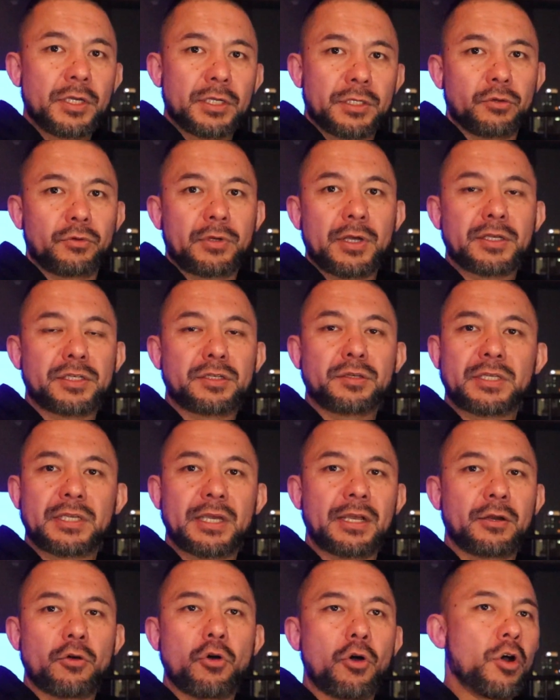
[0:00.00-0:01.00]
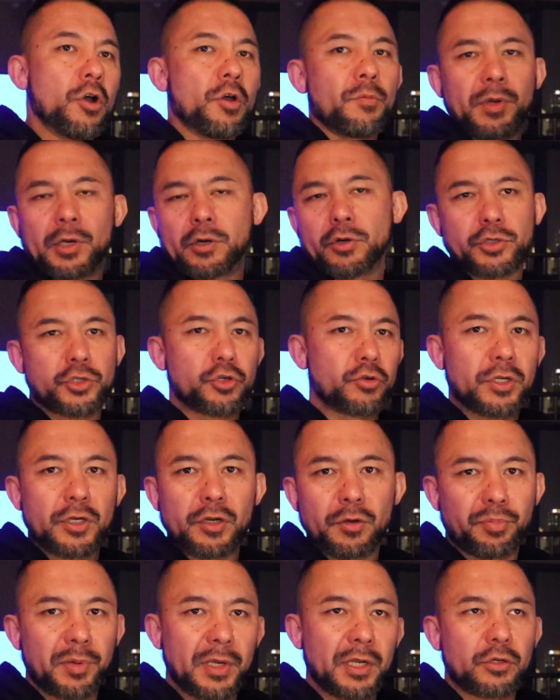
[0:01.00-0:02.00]
So it doesn't say that, oh, because you
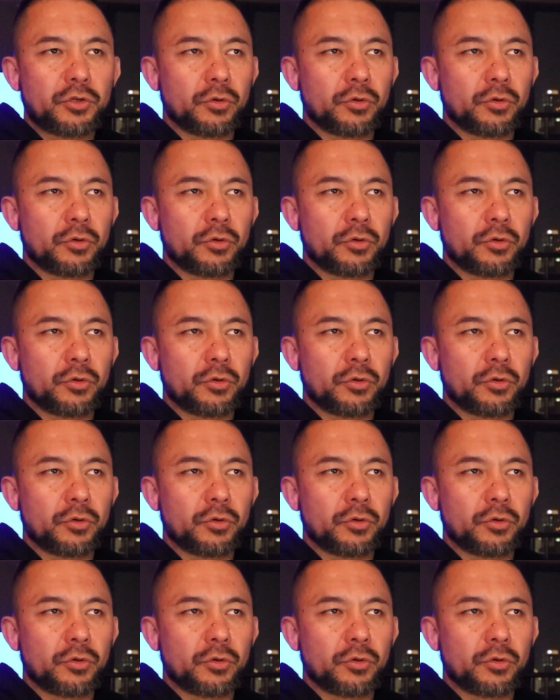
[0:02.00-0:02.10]
haven't